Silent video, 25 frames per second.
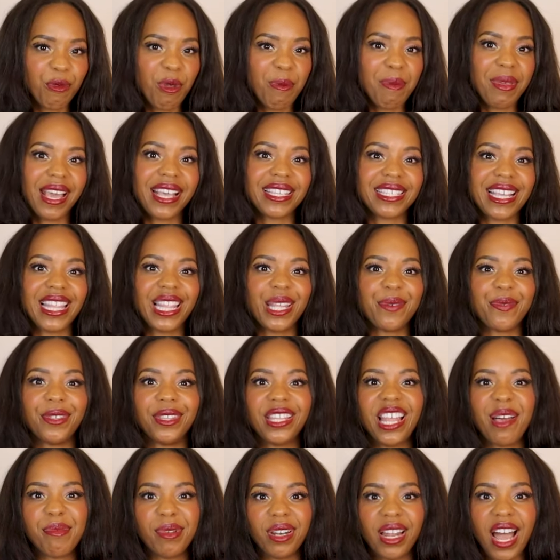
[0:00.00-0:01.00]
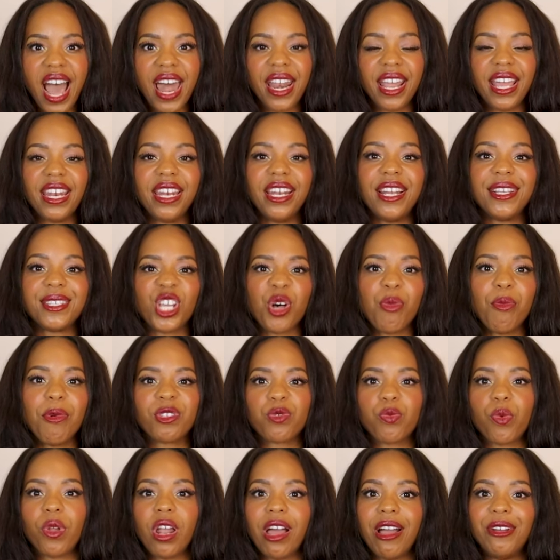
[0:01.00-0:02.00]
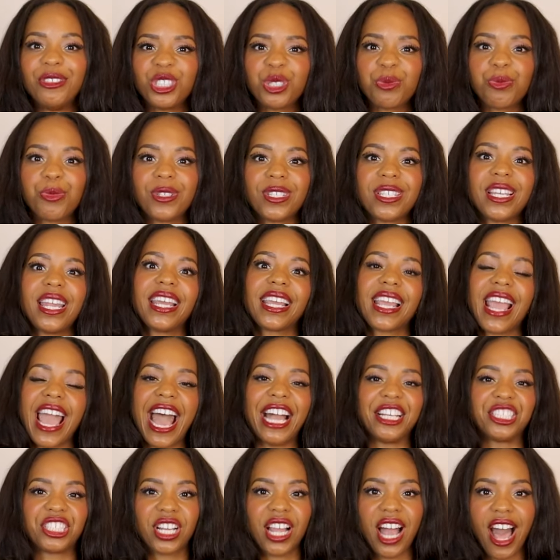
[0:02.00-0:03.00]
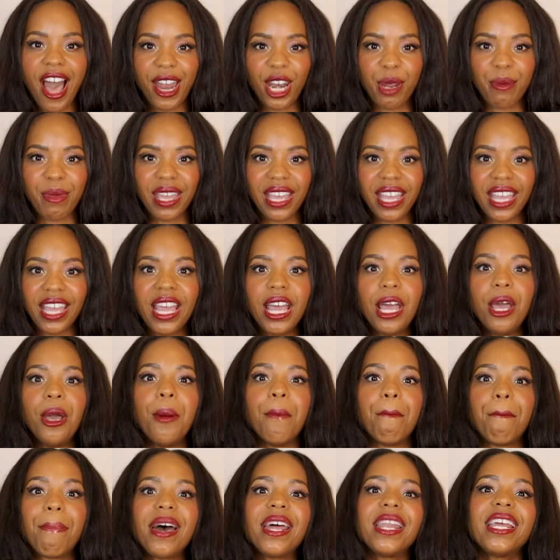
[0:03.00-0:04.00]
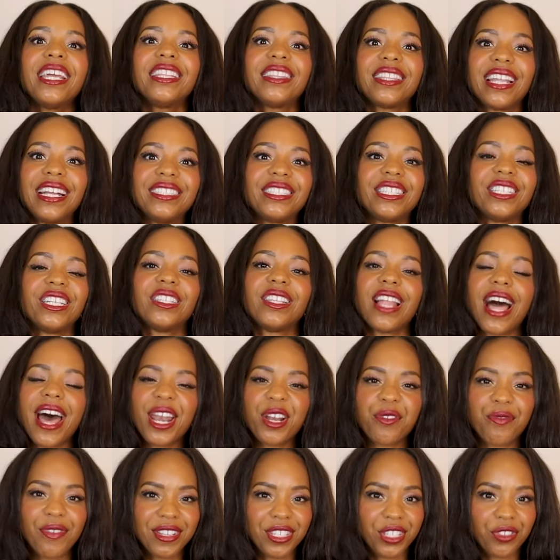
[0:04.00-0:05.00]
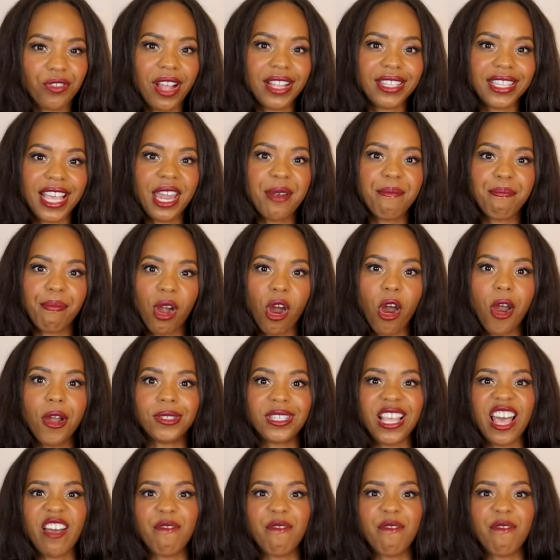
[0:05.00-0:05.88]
for me because I live in Lebanon and it is almost 100% a cash economy. But in London, a lot of restaurants and bars